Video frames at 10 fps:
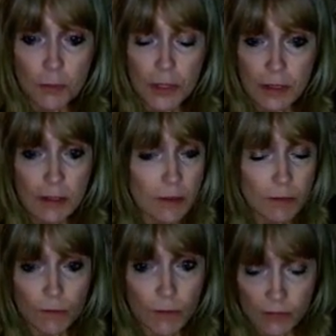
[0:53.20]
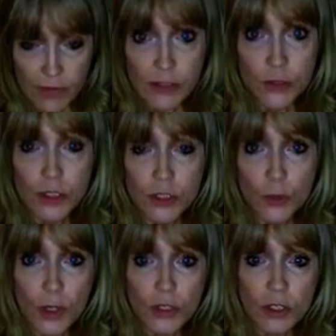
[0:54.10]
But if that's your
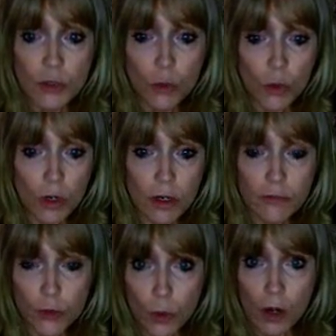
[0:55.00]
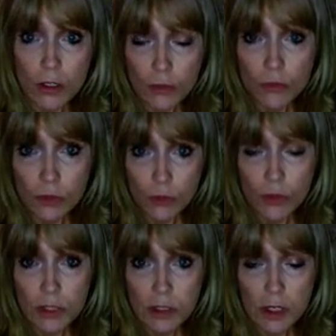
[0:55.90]
situation, or if you are
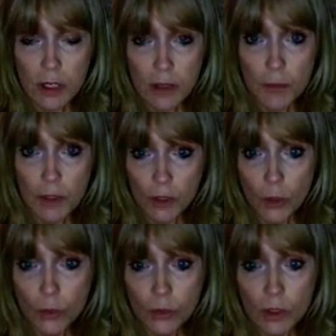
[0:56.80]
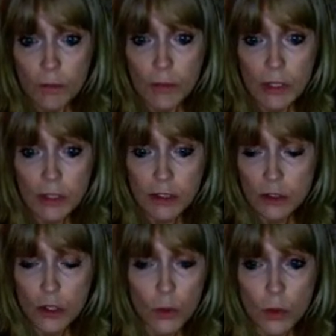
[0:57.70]
truly alone because
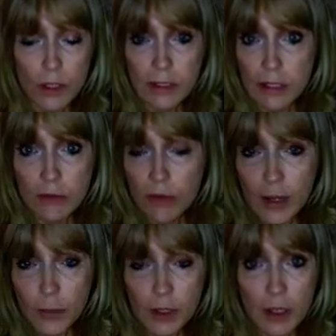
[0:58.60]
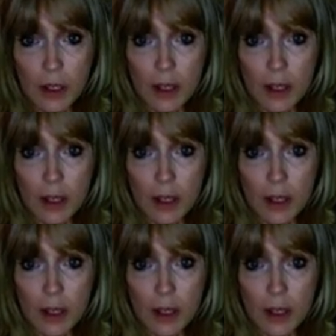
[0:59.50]
there's no extended family,